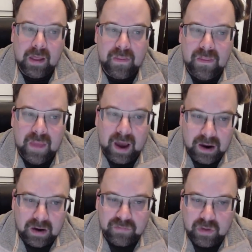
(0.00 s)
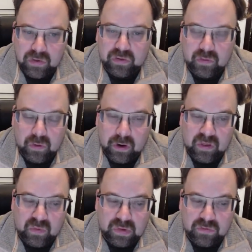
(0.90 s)
None of those
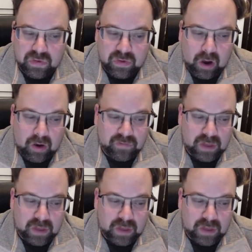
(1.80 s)
stories was resolved.